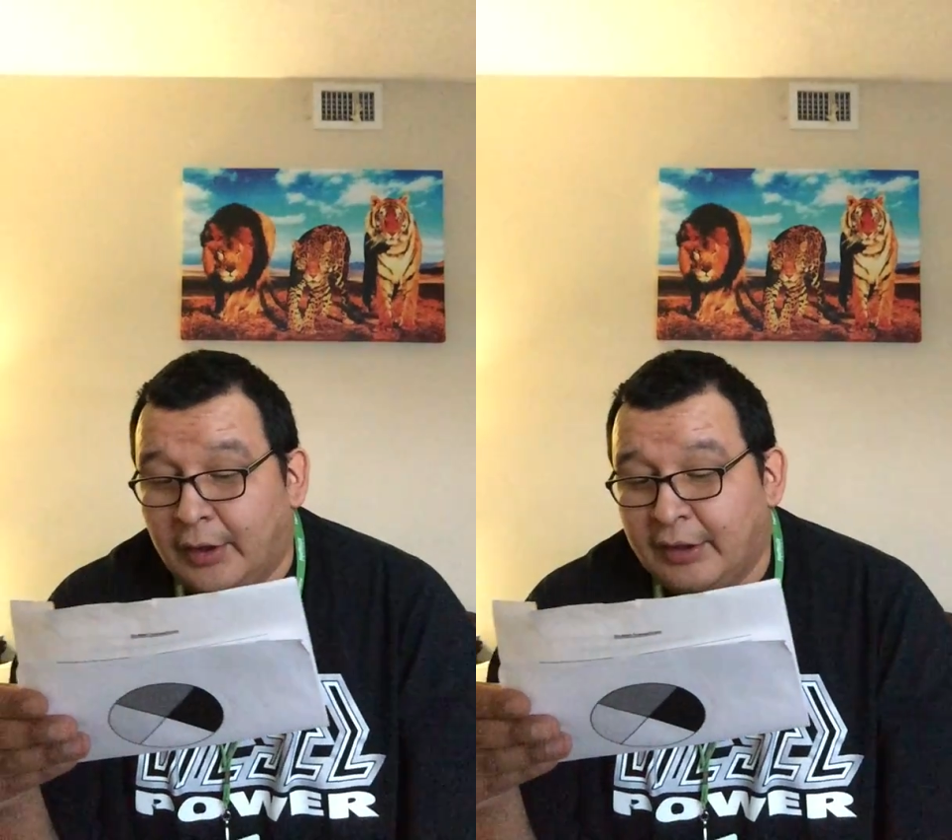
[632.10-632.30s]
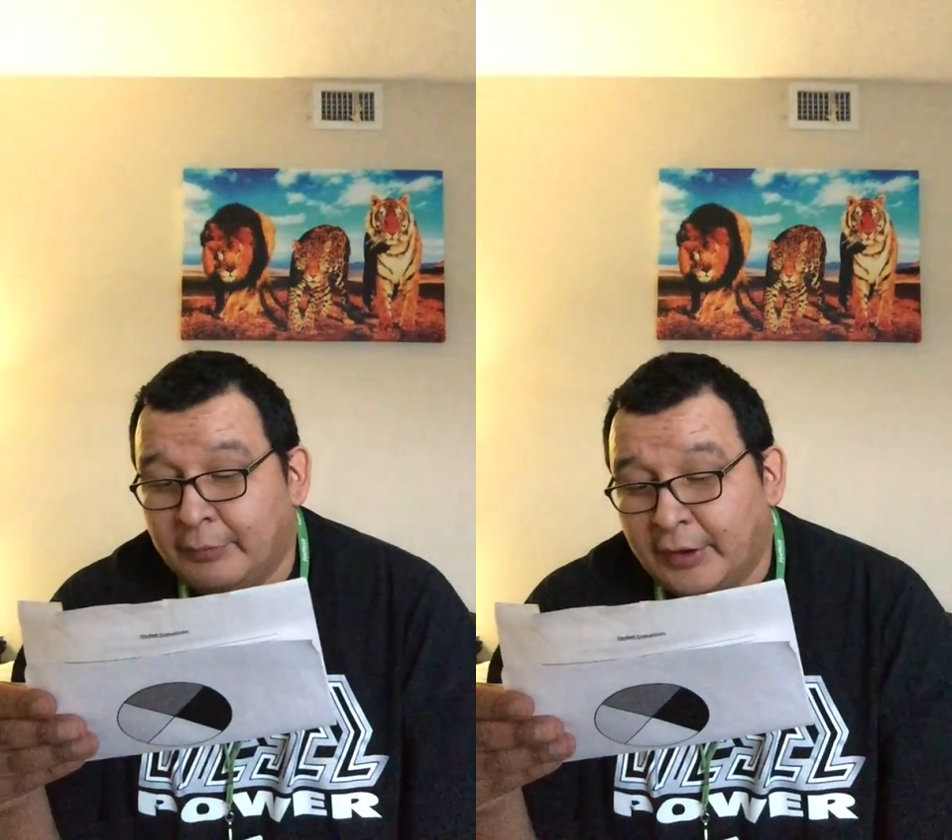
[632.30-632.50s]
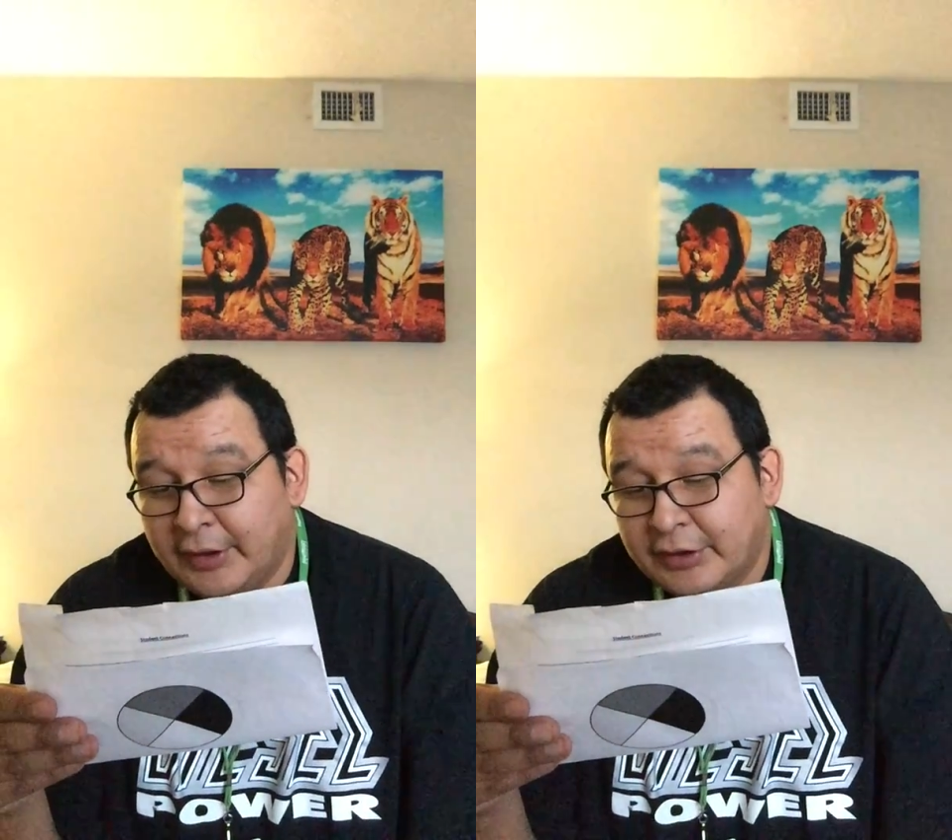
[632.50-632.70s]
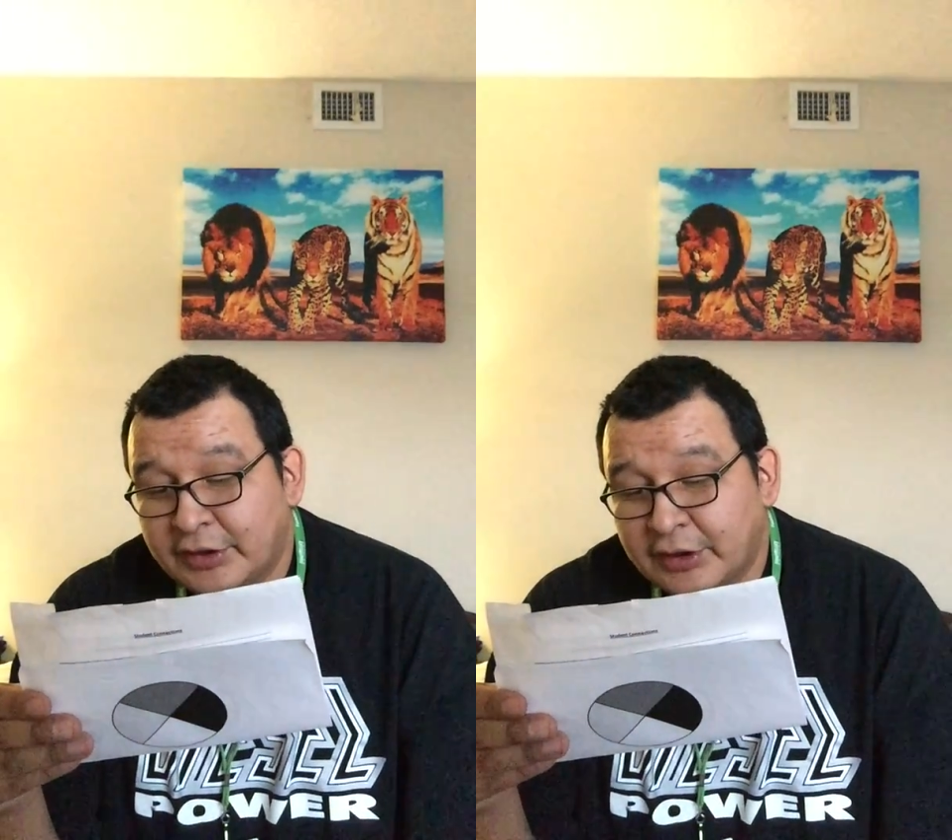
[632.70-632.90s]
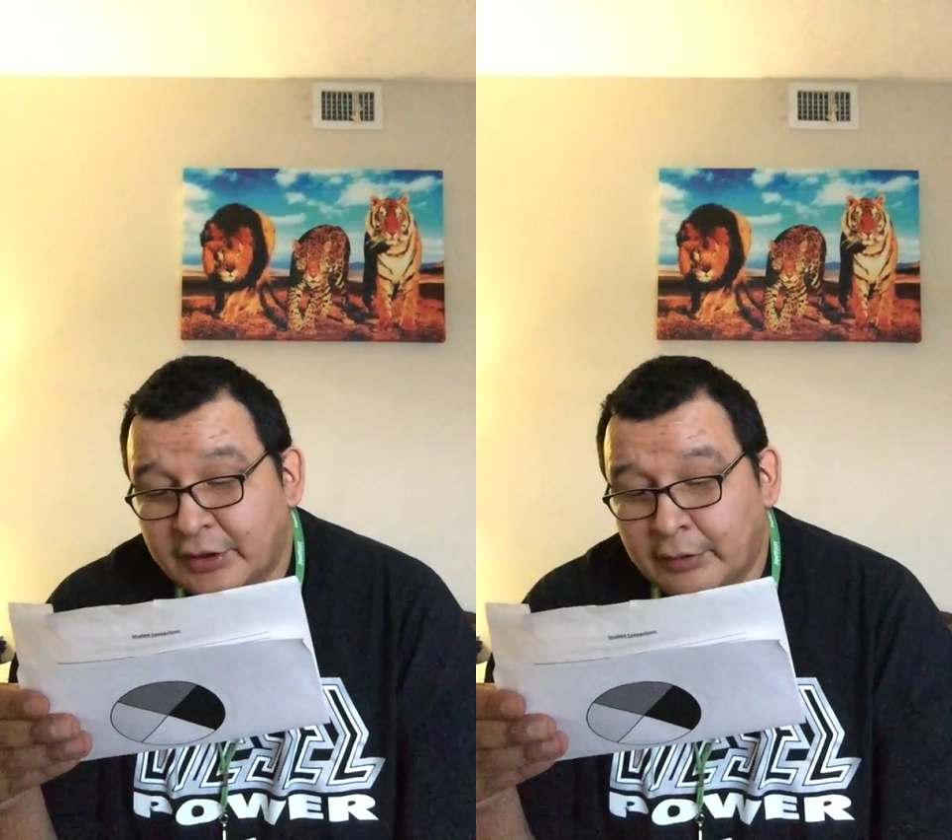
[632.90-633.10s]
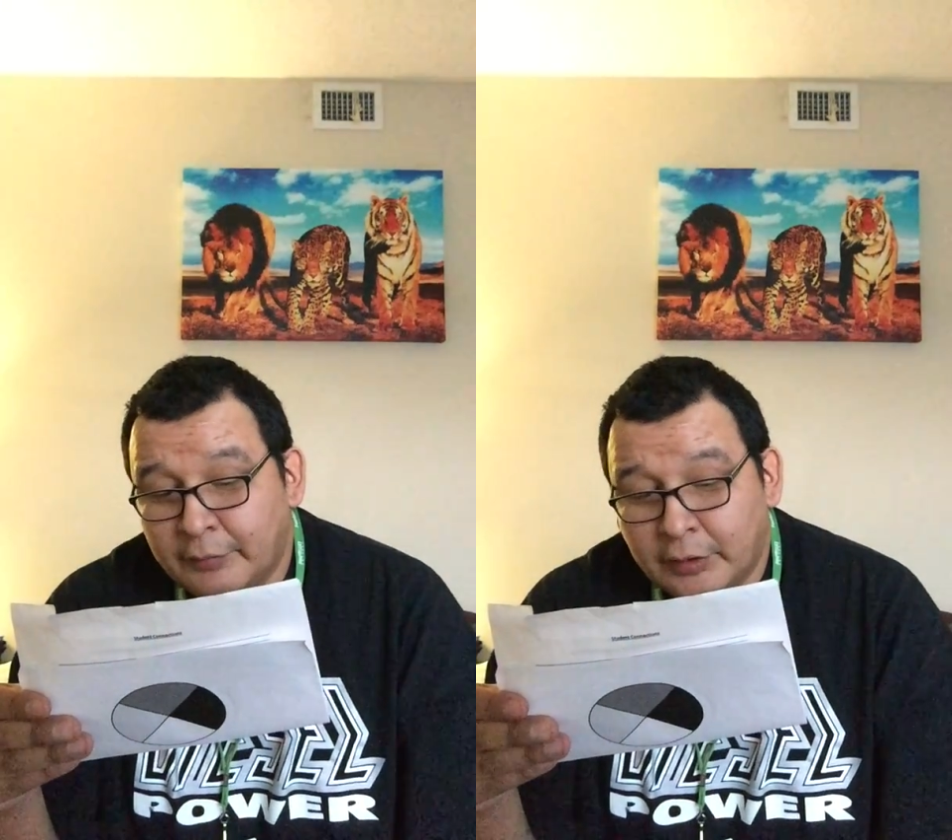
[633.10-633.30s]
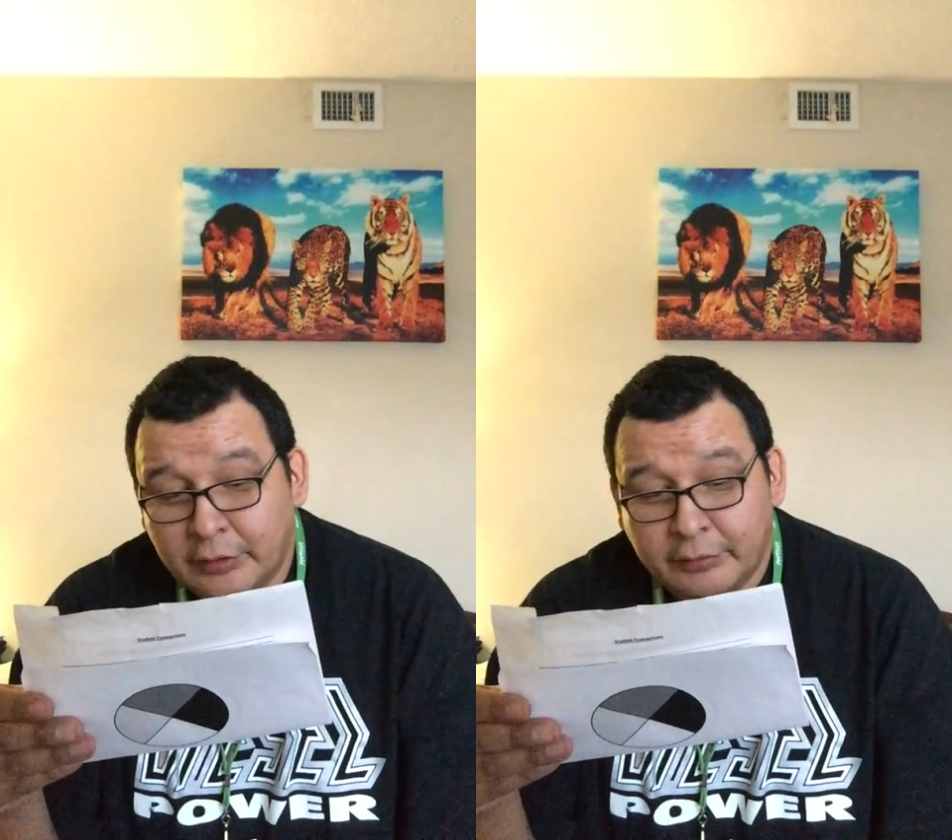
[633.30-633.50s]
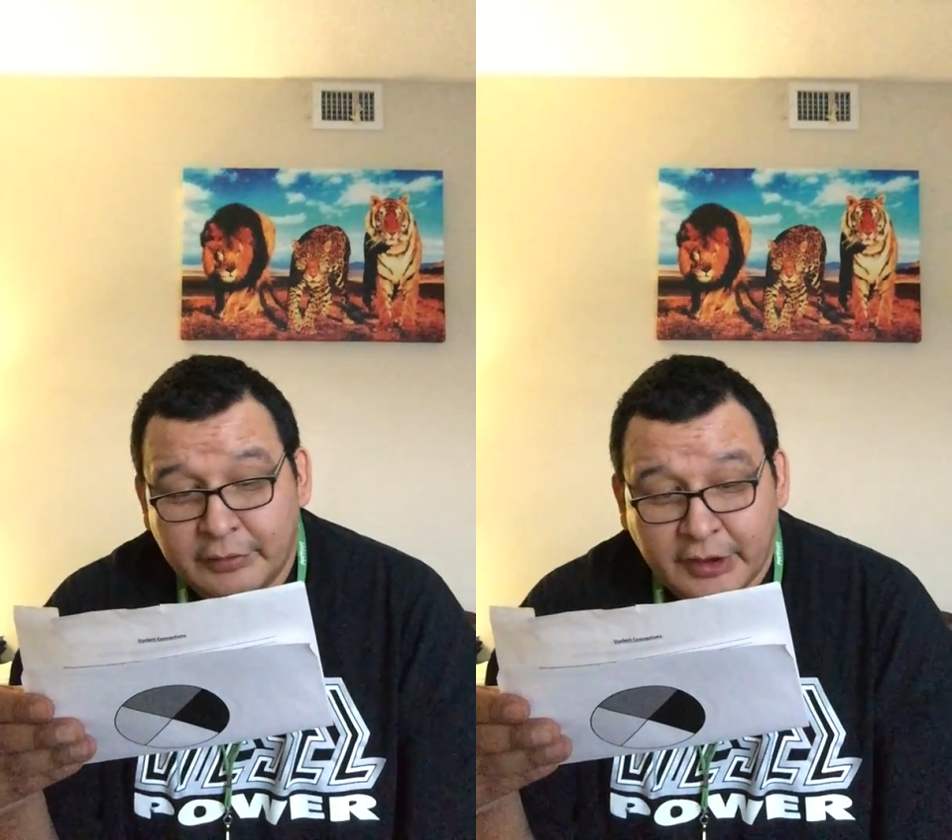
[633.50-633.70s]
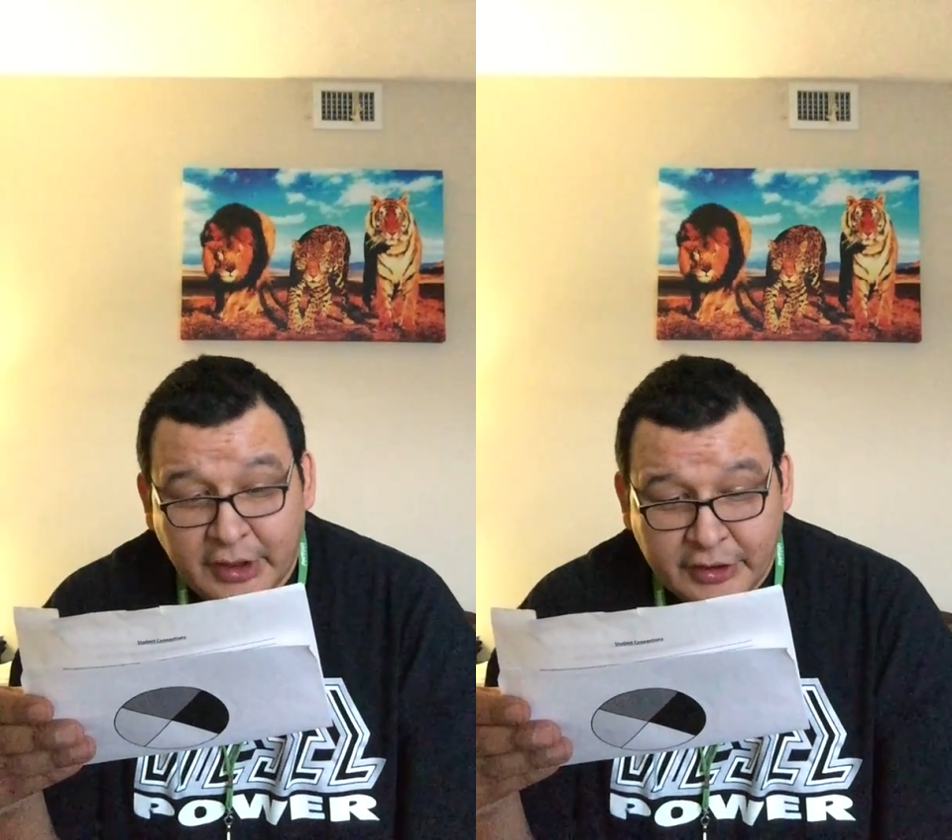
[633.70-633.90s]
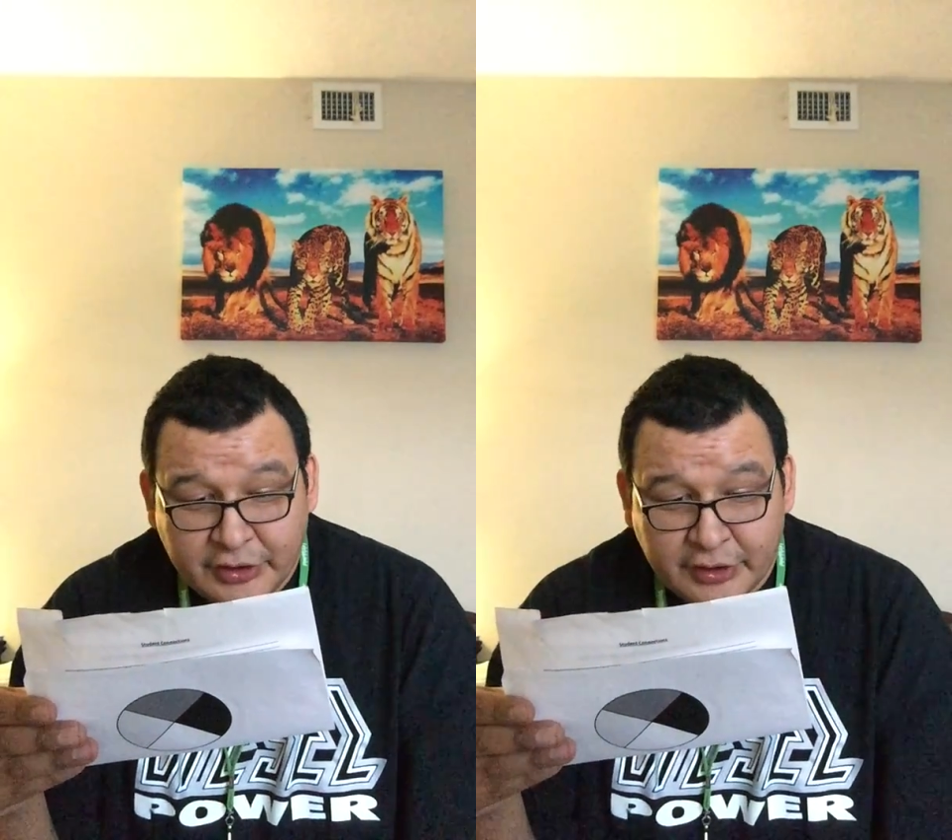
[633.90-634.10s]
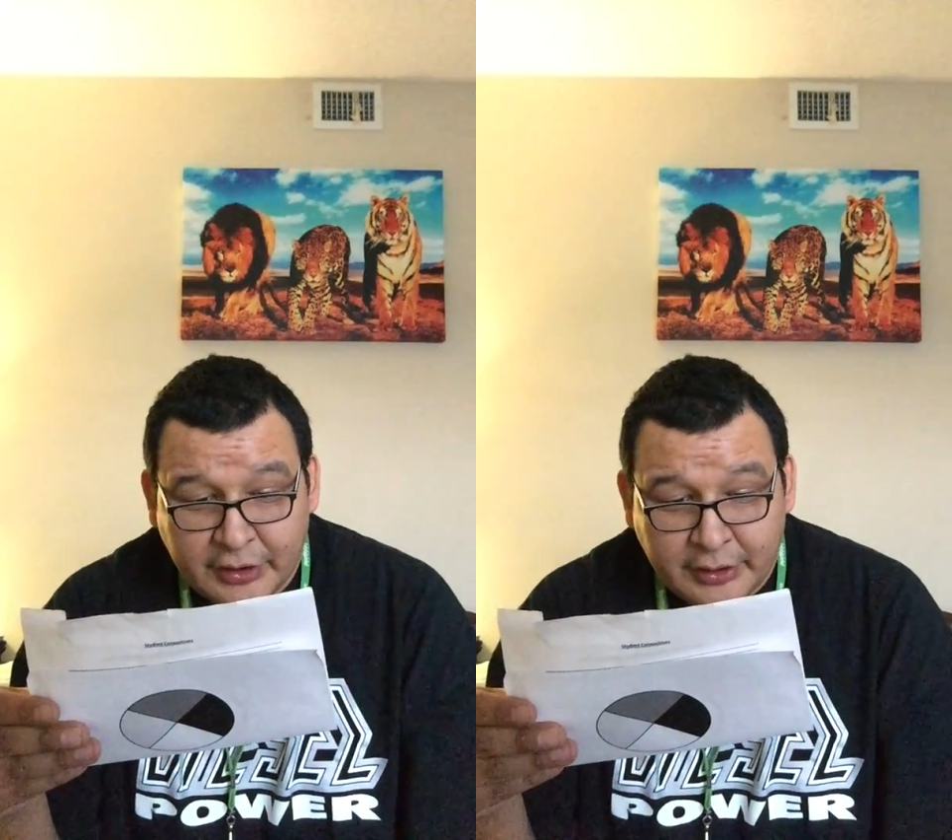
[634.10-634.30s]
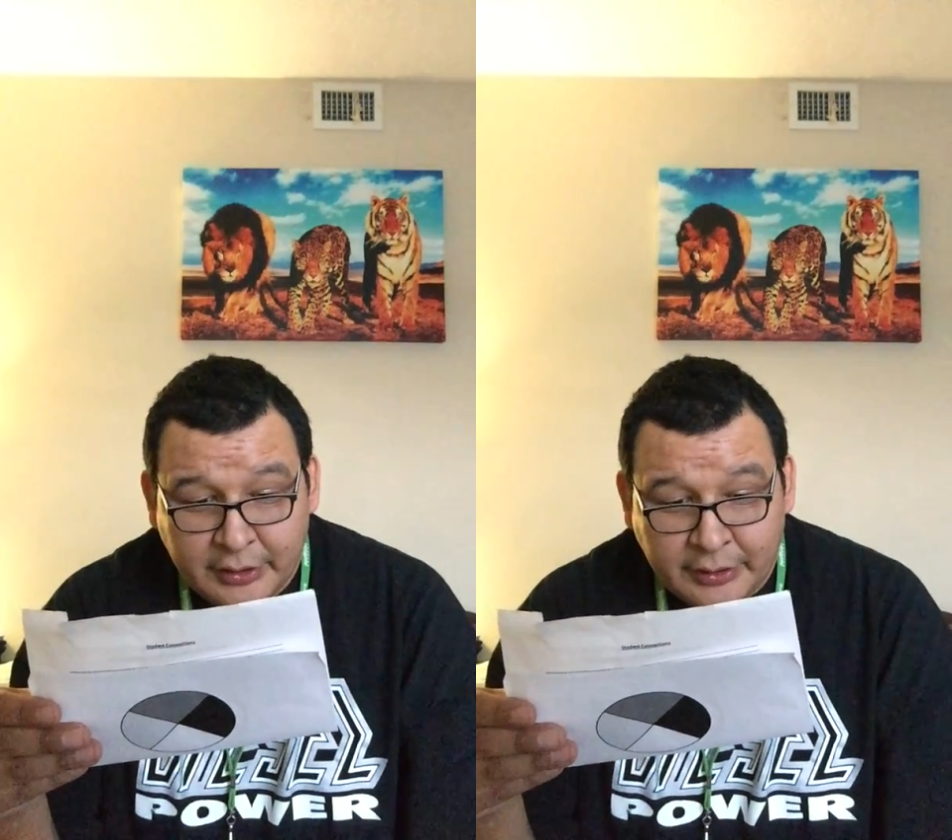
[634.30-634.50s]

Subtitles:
In relation of all creation.